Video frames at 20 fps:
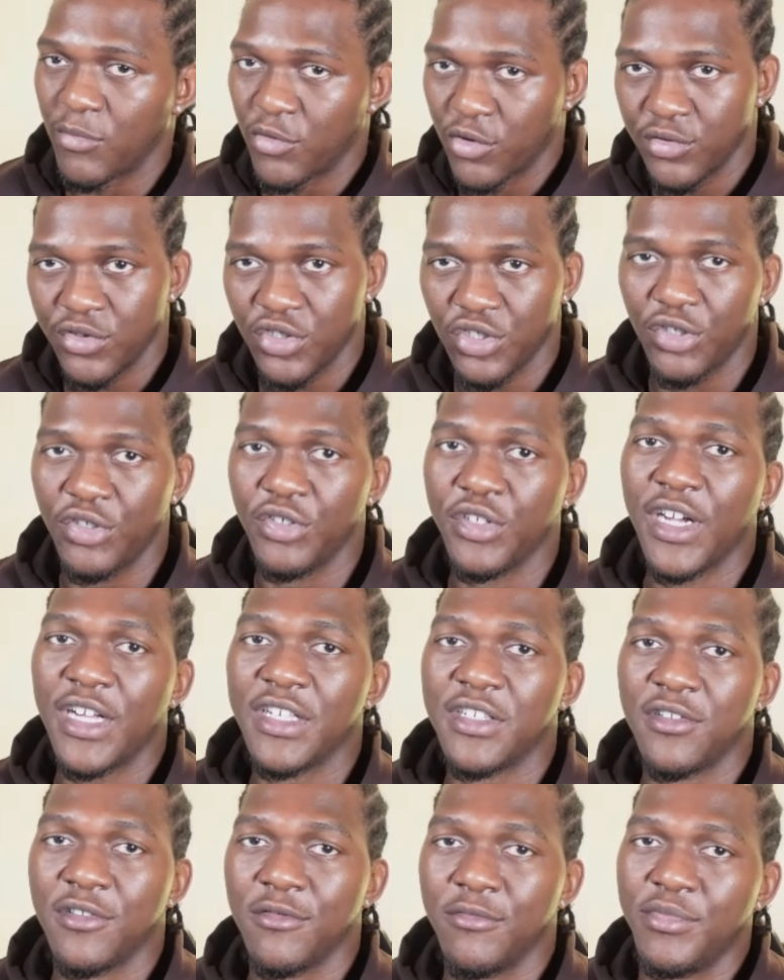I'm going to show you
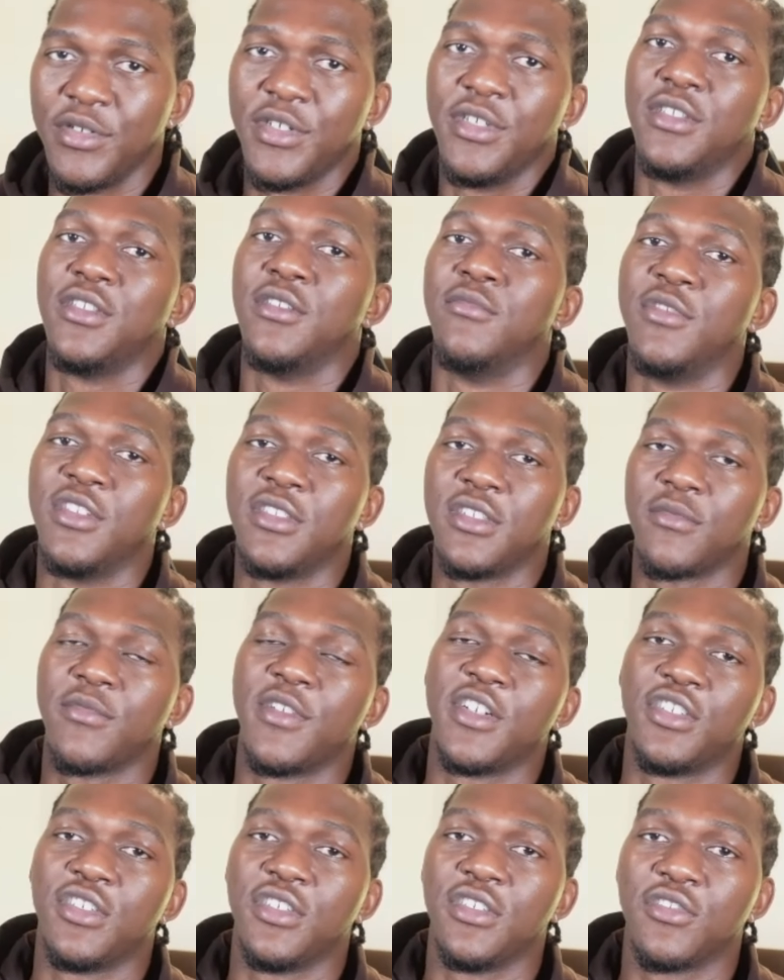guys in a bit. The Mythic
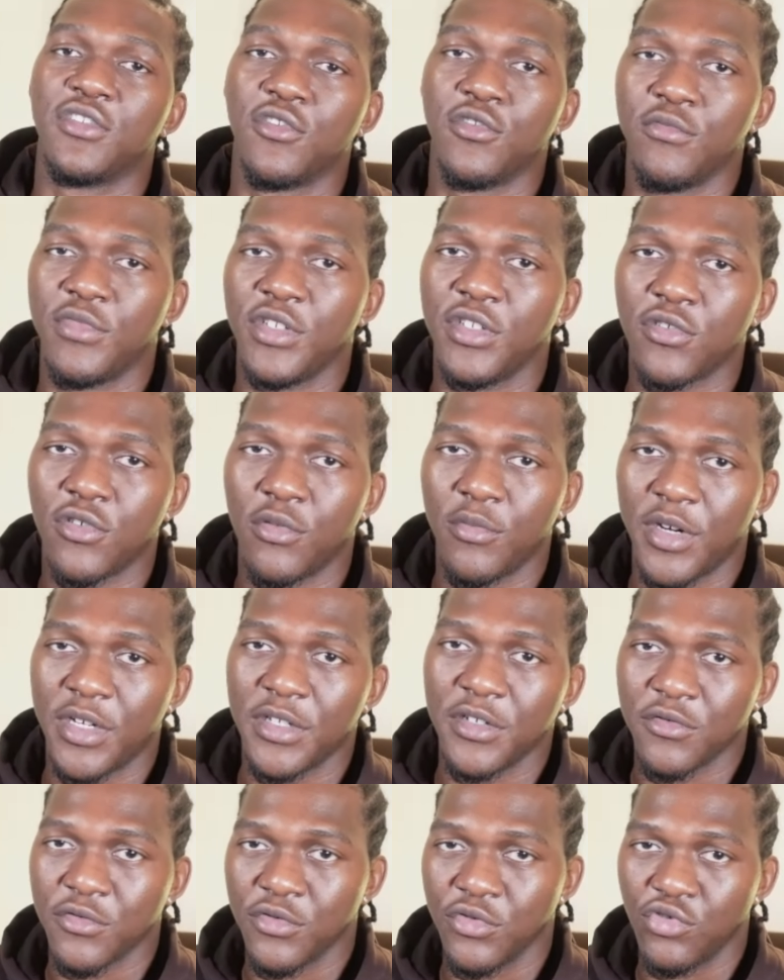machine is going to be the
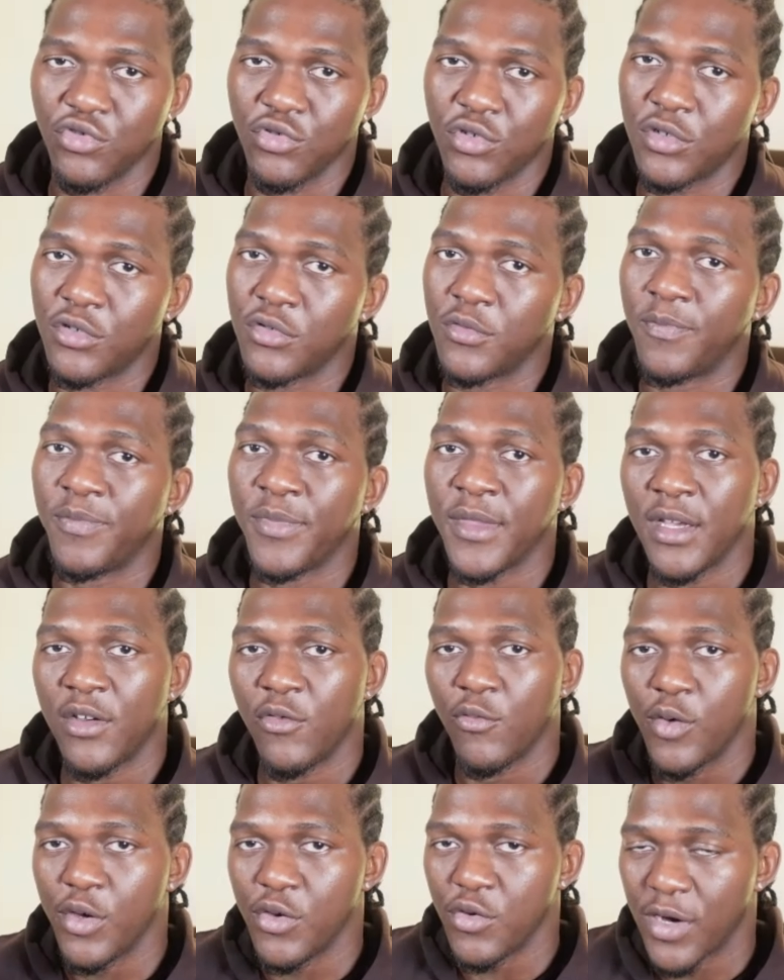command and control,
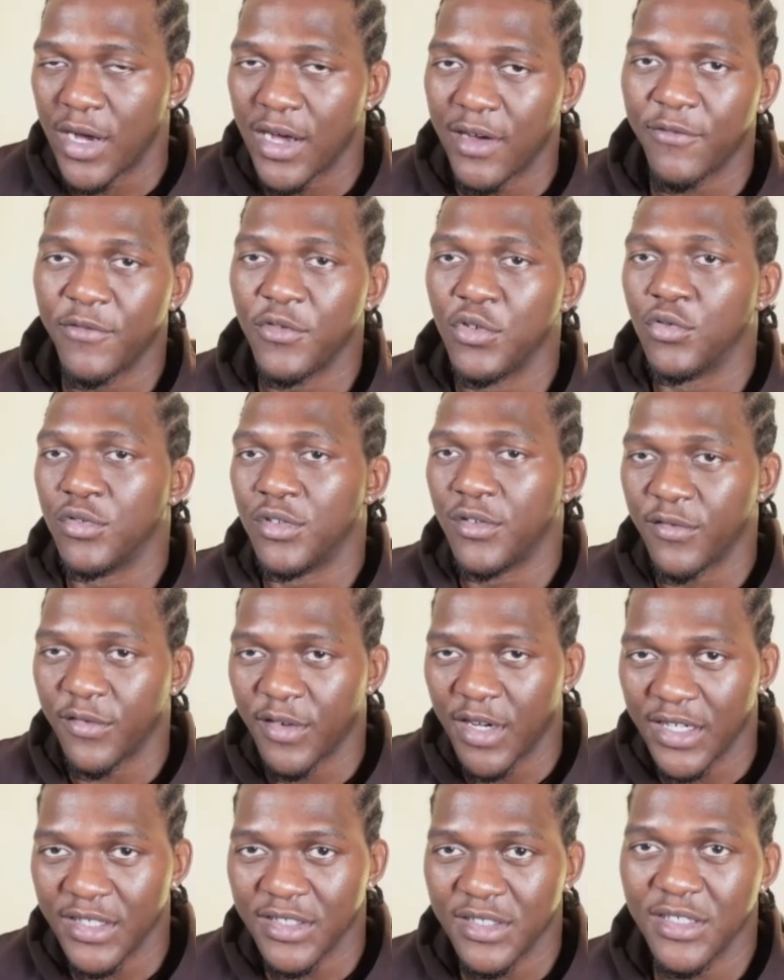where you have your
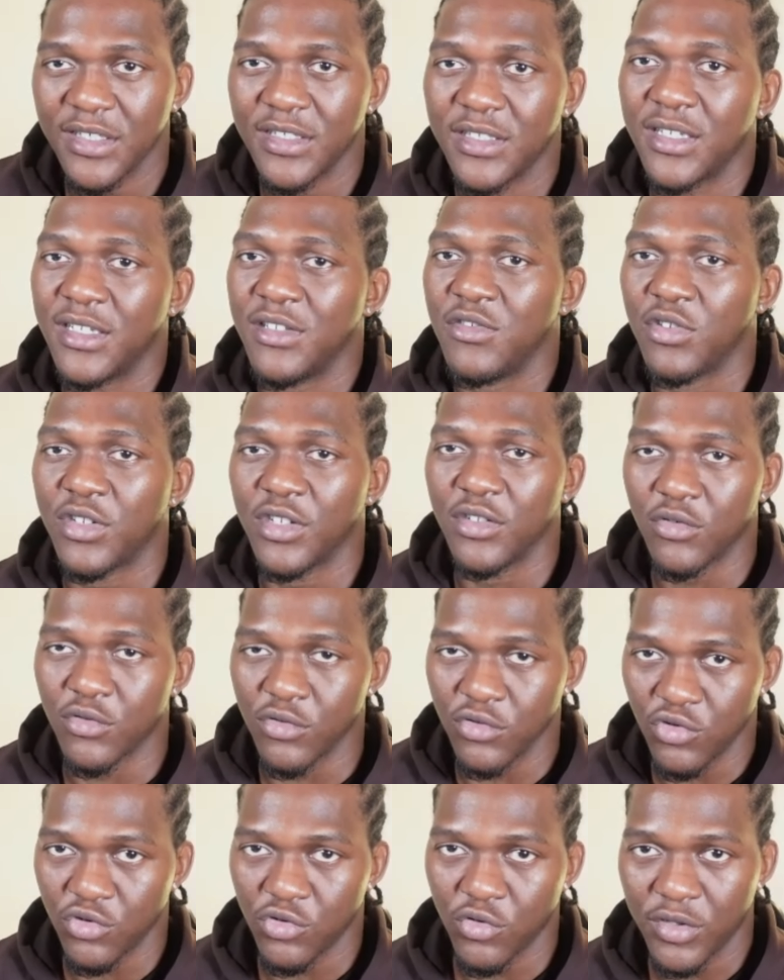devices and you can
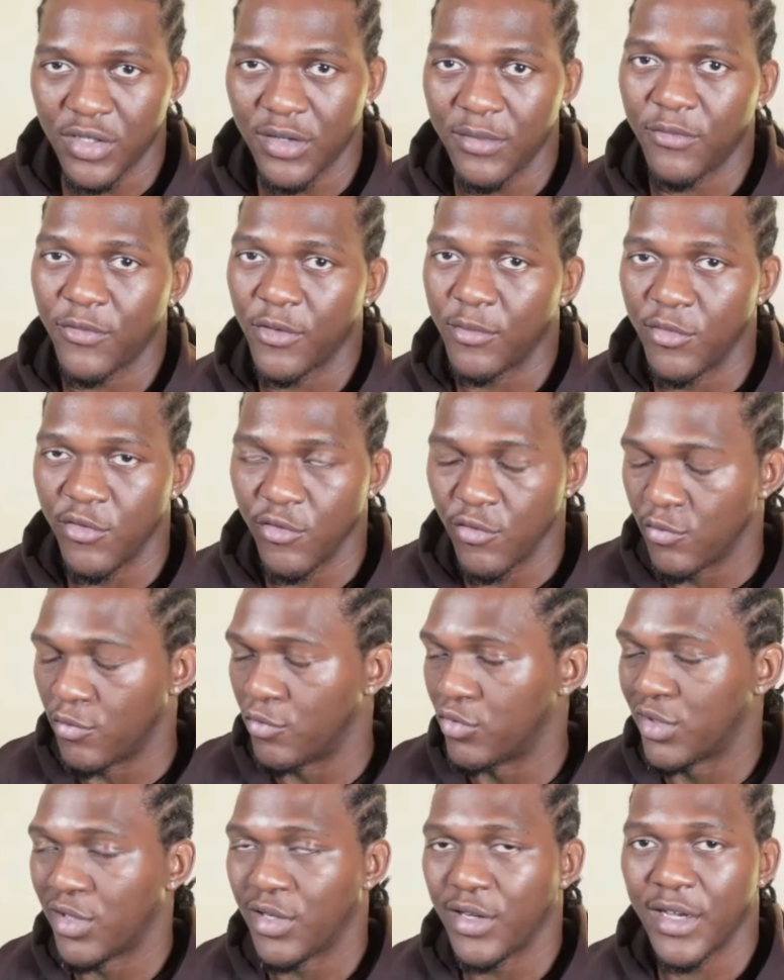control them from a
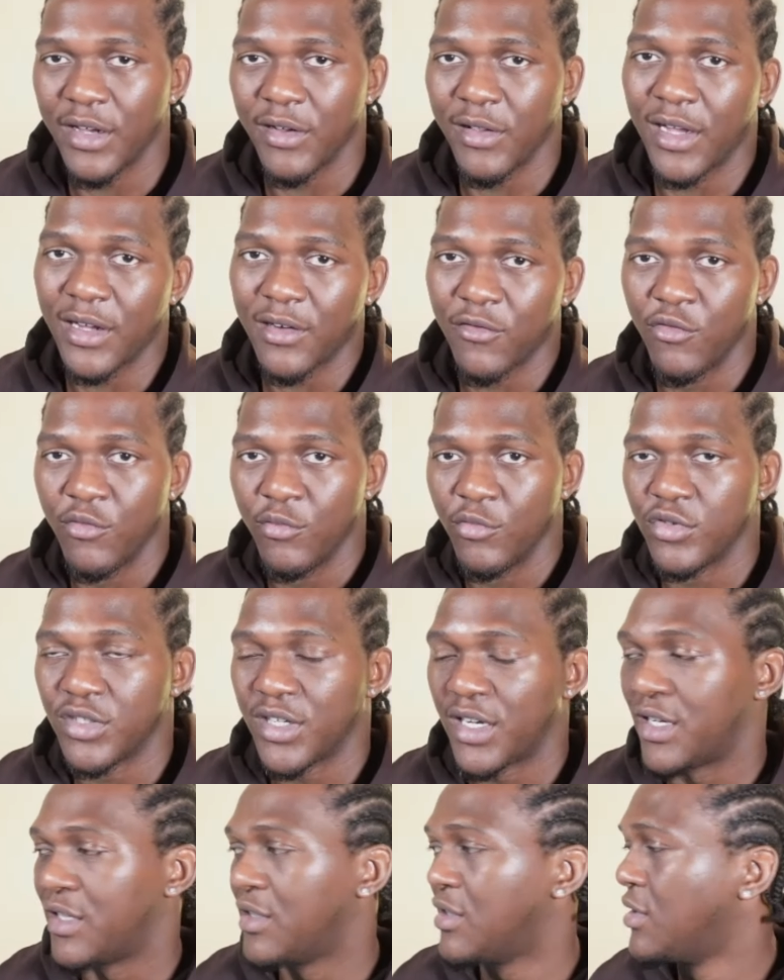remote
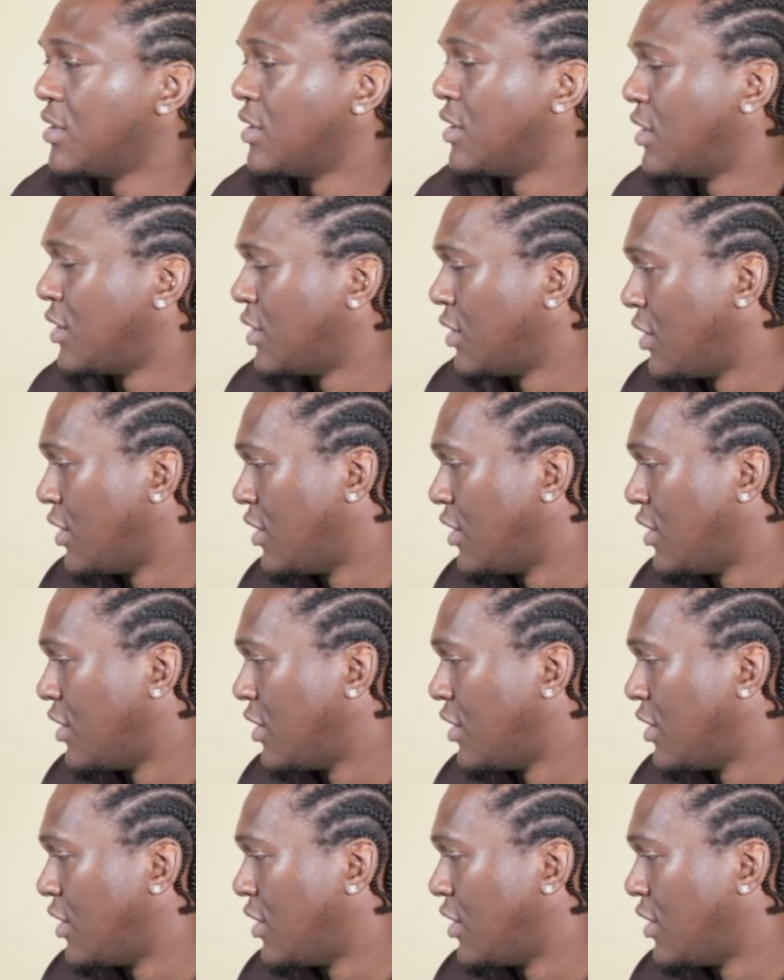end.